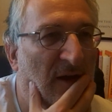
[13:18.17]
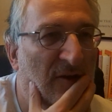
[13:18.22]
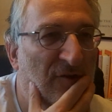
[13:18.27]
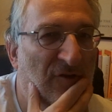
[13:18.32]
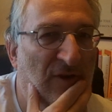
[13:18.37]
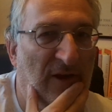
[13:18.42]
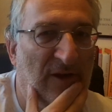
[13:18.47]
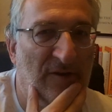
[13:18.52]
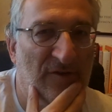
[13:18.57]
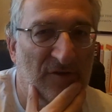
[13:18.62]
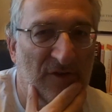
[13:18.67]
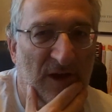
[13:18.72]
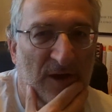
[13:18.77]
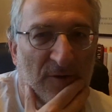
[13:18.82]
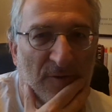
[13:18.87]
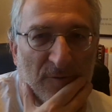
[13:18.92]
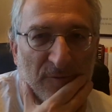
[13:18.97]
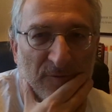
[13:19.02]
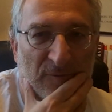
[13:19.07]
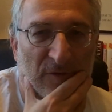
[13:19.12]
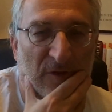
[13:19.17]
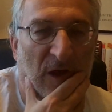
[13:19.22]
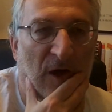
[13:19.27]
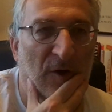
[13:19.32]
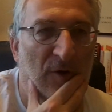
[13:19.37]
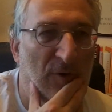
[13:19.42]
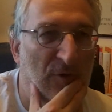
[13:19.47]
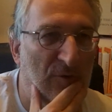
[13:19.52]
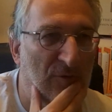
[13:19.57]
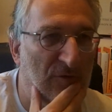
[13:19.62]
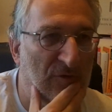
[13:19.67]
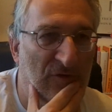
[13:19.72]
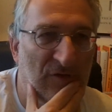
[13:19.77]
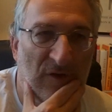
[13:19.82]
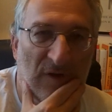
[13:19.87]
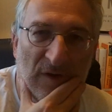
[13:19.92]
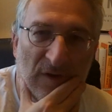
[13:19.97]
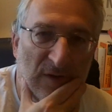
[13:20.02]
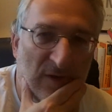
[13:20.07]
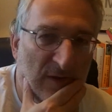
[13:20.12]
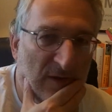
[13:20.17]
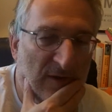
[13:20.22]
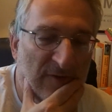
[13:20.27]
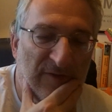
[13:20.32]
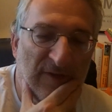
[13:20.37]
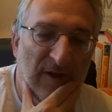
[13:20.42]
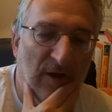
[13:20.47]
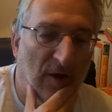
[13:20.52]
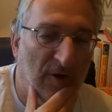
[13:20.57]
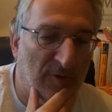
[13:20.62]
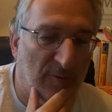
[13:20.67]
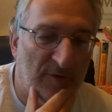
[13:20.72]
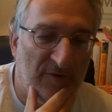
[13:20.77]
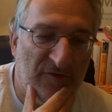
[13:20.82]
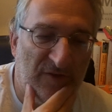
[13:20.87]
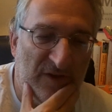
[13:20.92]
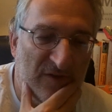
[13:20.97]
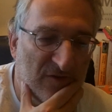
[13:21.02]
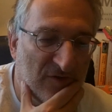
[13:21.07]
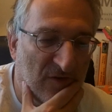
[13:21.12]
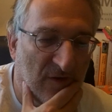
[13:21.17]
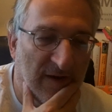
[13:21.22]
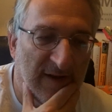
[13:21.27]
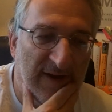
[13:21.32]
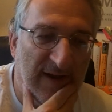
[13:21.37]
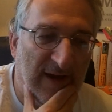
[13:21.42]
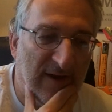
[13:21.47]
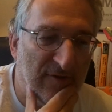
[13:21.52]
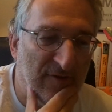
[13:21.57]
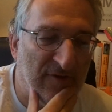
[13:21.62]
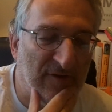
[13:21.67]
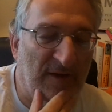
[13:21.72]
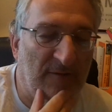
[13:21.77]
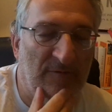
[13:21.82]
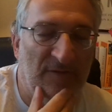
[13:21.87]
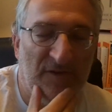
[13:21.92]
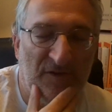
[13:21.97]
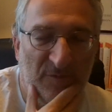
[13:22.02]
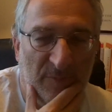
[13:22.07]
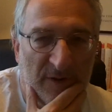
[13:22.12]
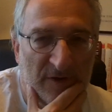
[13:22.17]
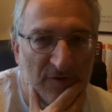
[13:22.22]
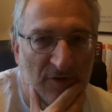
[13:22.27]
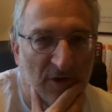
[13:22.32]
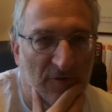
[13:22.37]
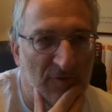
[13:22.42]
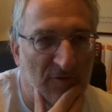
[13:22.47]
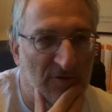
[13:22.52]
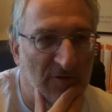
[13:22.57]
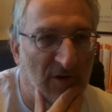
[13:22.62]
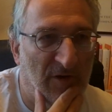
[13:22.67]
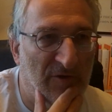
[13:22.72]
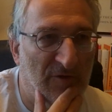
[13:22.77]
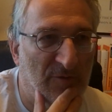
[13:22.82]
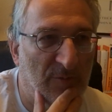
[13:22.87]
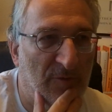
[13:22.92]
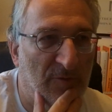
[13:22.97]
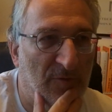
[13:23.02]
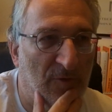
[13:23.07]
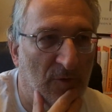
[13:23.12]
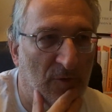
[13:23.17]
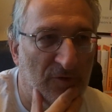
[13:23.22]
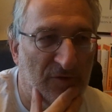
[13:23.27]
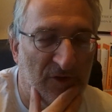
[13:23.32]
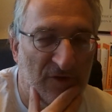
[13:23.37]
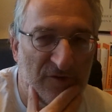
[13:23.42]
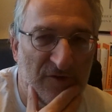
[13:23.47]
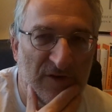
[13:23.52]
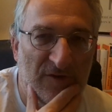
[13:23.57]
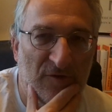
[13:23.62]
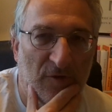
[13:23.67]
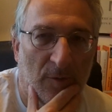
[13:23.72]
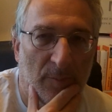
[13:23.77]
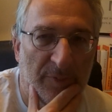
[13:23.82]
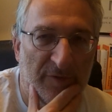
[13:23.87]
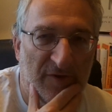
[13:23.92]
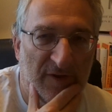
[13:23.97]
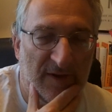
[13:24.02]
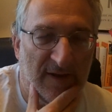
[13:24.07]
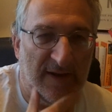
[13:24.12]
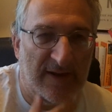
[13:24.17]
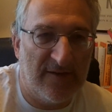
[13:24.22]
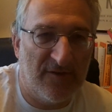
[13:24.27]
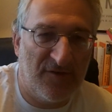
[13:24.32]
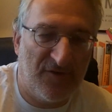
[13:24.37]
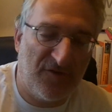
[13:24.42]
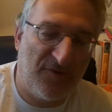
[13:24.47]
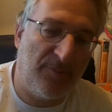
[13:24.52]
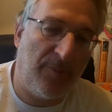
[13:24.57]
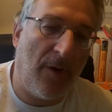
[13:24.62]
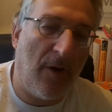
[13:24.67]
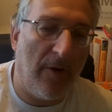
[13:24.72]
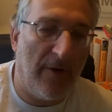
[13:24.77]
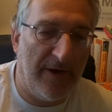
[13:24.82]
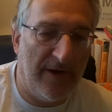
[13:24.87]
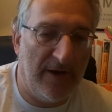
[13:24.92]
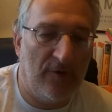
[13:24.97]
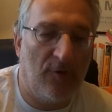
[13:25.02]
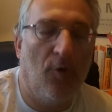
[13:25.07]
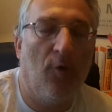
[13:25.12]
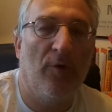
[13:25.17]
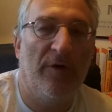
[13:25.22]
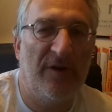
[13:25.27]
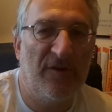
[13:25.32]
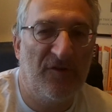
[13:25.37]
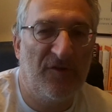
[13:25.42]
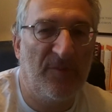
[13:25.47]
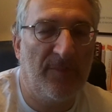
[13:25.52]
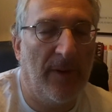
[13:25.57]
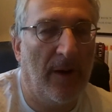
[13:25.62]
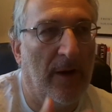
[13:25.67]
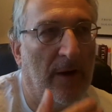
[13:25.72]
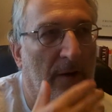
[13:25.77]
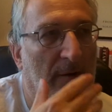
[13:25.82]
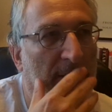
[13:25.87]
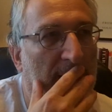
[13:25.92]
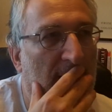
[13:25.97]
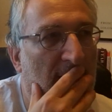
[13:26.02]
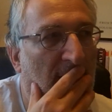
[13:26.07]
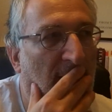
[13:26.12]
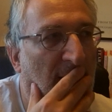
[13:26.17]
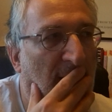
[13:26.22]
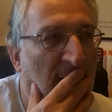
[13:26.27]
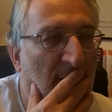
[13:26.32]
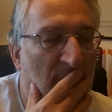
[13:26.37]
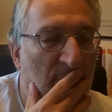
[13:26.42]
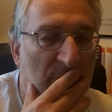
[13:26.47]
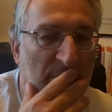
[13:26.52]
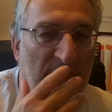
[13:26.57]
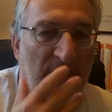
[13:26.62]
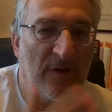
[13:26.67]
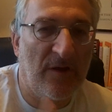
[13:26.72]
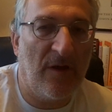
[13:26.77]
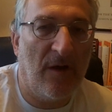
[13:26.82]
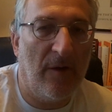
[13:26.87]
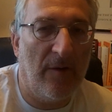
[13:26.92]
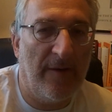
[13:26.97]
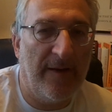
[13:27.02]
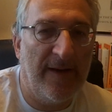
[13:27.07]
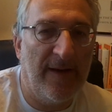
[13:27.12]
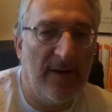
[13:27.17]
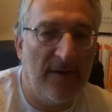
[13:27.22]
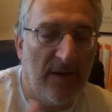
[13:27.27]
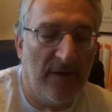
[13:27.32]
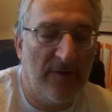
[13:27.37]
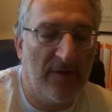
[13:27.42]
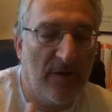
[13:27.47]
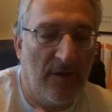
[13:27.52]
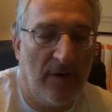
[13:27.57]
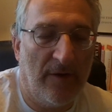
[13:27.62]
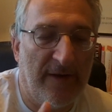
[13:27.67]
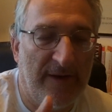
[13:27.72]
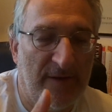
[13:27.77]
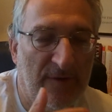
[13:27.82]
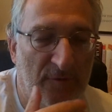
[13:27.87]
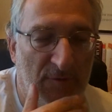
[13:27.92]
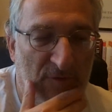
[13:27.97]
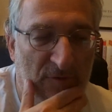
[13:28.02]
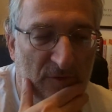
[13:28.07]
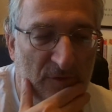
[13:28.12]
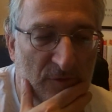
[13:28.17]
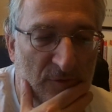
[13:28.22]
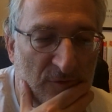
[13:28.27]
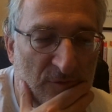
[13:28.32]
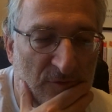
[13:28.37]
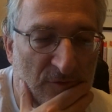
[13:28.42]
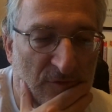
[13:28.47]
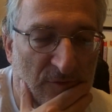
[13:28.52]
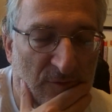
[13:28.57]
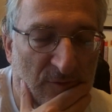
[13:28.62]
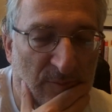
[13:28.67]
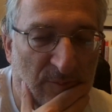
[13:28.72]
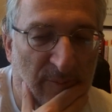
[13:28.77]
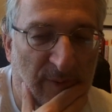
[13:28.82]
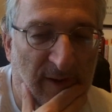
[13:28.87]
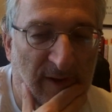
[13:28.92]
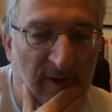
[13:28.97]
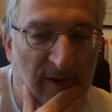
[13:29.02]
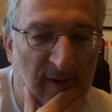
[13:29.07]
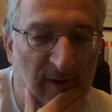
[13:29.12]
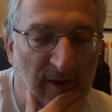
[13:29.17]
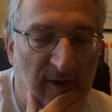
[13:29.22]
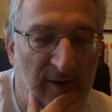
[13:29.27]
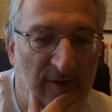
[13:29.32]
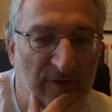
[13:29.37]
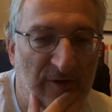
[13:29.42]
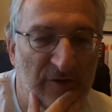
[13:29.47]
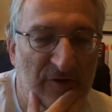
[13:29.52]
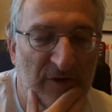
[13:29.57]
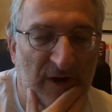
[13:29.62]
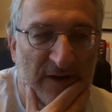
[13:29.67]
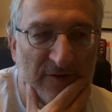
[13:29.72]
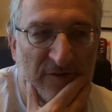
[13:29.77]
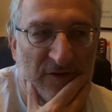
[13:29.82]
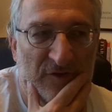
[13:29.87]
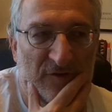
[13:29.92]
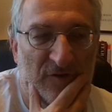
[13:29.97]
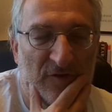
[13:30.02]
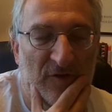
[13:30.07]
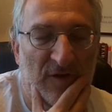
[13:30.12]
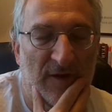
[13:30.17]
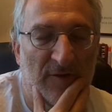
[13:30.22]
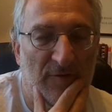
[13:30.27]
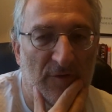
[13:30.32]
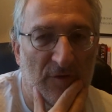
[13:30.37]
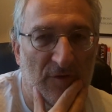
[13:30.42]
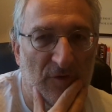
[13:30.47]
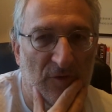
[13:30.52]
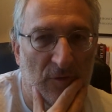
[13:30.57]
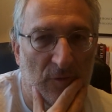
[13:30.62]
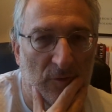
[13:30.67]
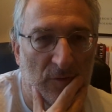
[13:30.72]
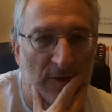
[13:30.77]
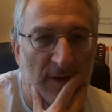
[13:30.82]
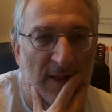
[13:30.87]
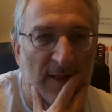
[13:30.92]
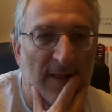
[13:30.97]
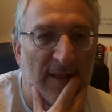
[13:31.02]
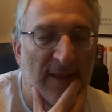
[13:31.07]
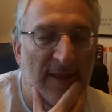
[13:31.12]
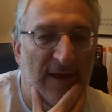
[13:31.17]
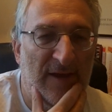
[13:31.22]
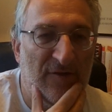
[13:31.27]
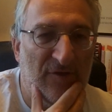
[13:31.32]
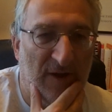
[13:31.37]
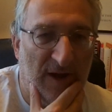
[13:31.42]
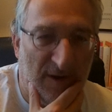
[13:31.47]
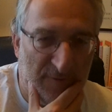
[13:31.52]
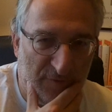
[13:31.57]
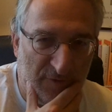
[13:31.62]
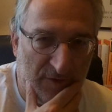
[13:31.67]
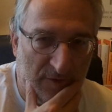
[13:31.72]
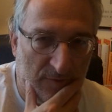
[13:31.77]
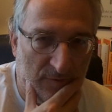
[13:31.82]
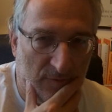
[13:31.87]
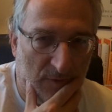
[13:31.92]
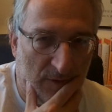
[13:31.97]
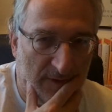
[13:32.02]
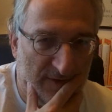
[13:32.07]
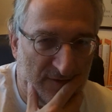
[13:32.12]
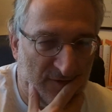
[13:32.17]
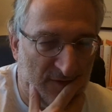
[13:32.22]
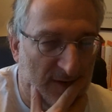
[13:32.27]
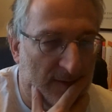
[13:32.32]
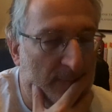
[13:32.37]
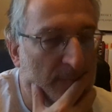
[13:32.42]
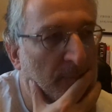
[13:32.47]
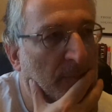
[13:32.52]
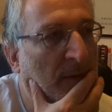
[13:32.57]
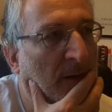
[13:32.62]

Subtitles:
She herself knows the arguments inside out, has given this speech 100 times before. So she's not particularly inspired or inspiring. But the guy, another guy who's been contracted to deliver a talk, is an African writer.